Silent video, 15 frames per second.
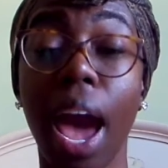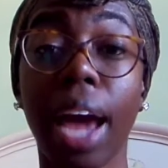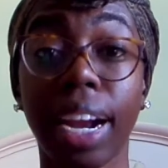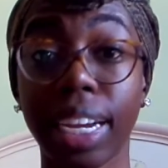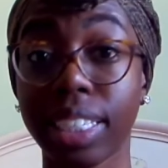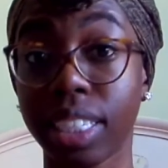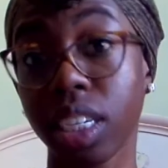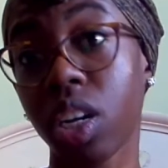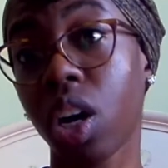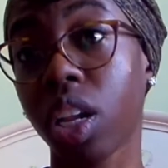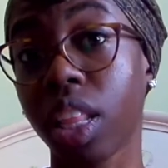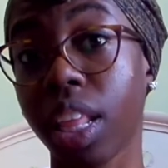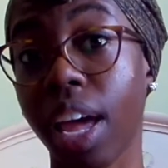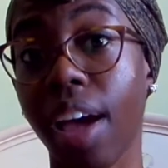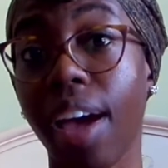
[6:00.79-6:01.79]
and I did all
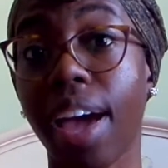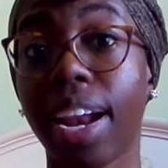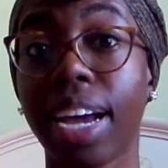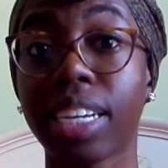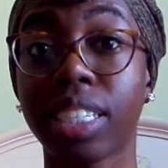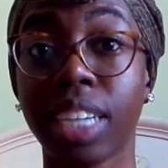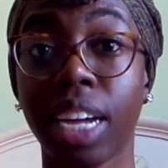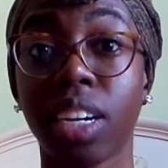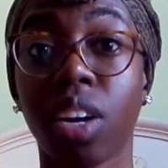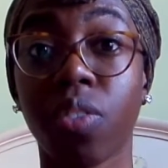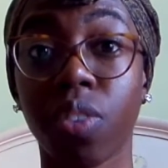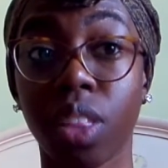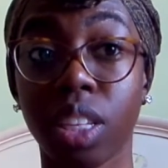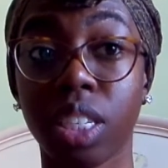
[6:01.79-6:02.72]
of that, and I sat down for the